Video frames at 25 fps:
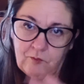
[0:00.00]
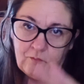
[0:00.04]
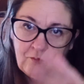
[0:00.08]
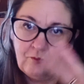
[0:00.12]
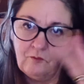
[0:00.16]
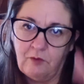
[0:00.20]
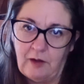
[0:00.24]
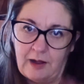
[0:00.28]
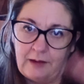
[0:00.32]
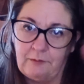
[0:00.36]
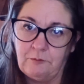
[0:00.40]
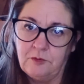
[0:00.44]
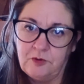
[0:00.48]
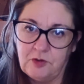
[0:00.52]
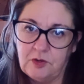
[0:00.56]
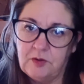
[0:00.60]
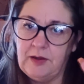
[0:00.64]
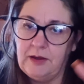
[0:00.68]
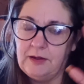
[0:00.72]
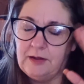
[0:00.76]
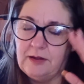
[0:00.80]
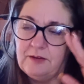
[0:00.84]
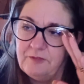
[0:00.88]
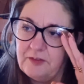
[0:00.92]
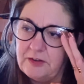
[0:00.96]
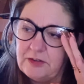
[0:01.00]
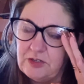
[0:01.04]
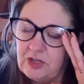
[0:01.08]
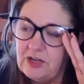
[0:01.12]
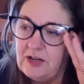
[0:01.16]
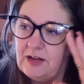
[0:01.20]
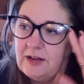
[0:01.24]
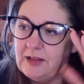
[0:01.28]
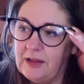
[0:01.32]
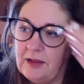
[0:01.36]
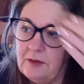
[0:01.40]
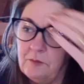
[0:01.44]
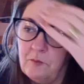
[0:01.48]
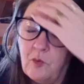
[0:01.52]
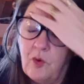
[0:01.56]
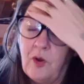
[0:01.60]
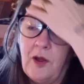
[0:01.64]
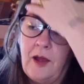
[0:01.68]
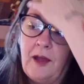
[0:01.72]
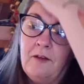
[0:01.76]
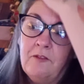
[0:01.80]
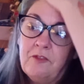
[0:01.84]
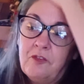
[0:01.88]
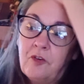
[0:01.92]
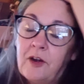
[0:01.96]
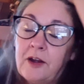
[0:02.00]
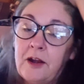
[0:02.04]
round individually and whatever.